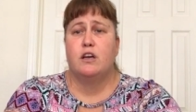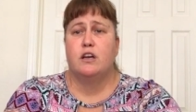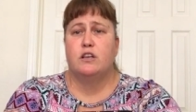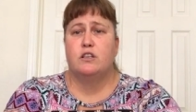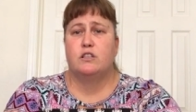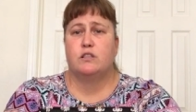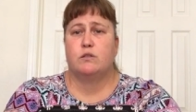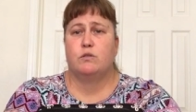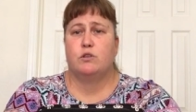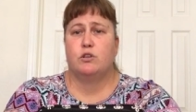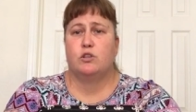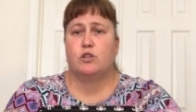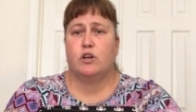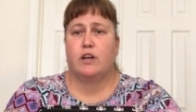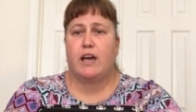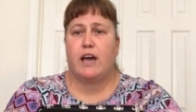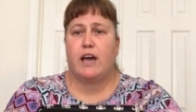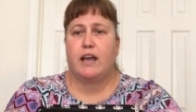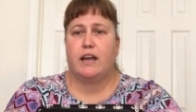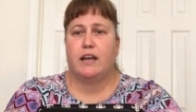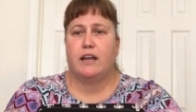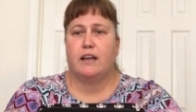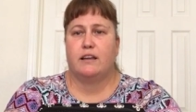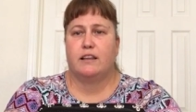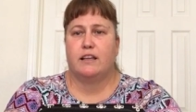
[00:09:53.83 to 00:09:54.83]
So when you look
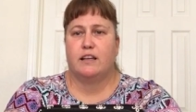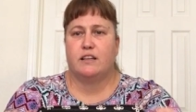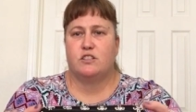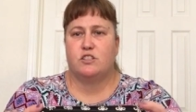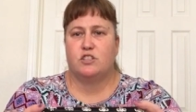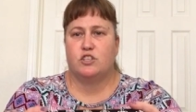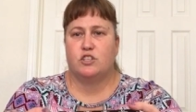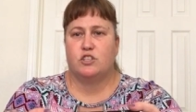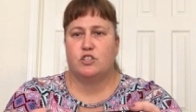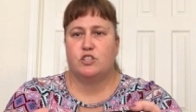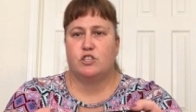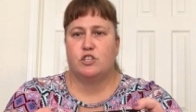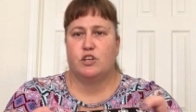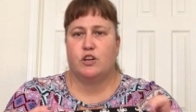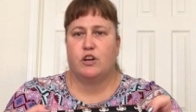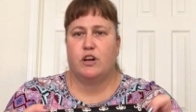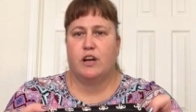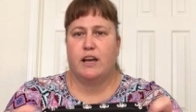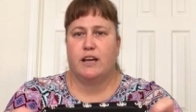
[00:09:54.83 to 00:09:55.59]
at it, that's just your